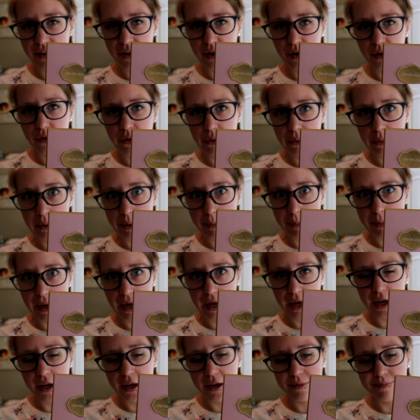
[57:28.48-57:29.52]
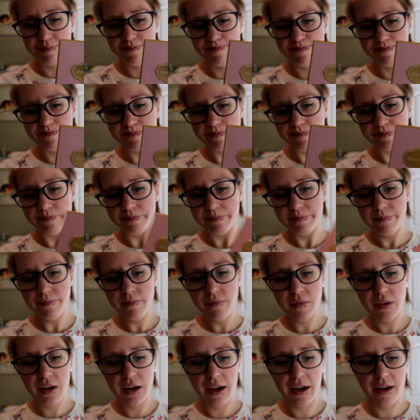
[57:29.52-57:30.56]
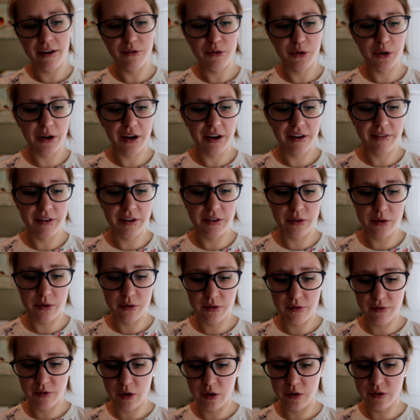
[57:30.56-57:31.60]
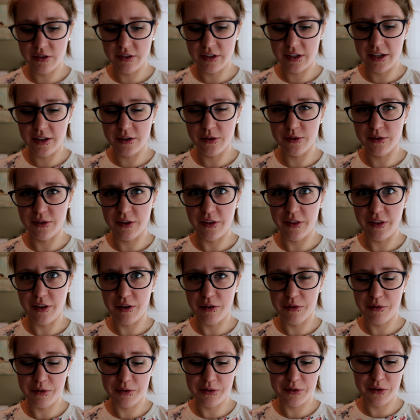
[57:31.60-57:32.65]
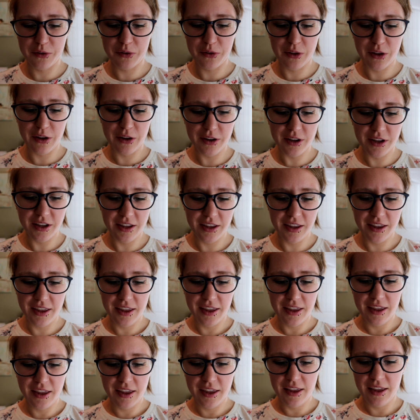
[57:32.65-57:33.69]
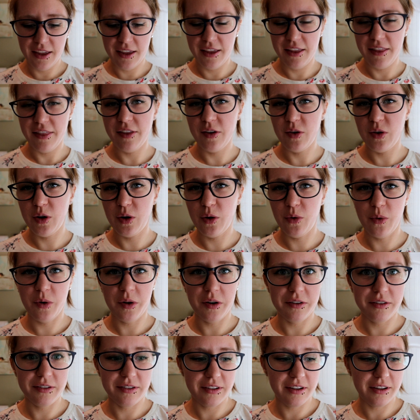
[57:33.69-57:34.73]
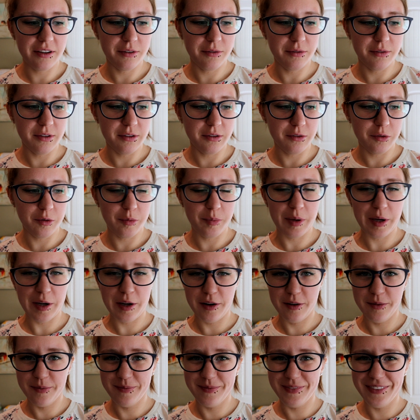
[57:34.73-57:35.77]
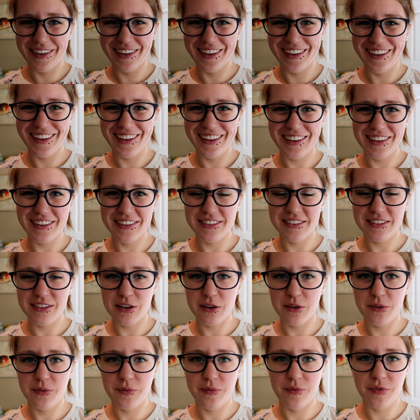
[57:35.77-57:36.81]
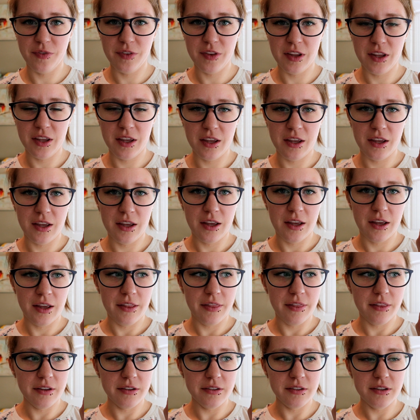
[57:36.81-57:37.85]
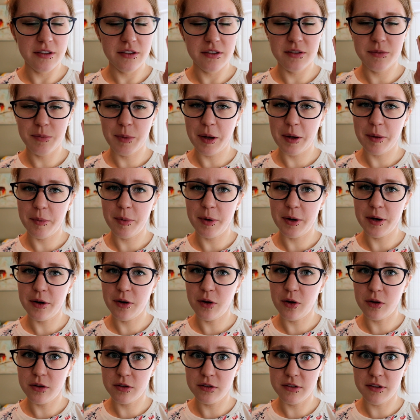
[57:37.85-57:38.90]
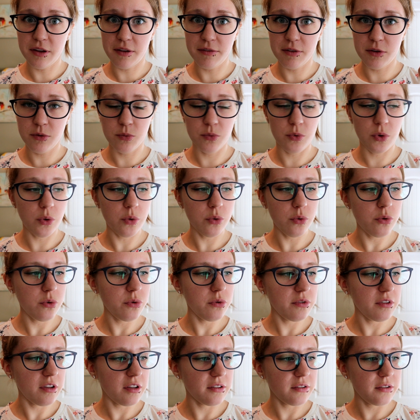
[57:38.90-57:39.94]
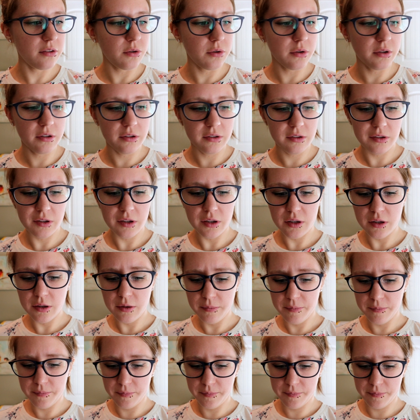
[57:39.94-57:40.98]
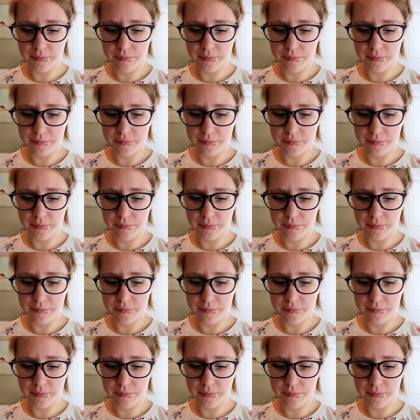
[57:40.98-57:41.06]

They are growing back after having those false nails on there for so long. They're in quite a state of disrepair. So this is by a brand called Devon Rose, as you can see.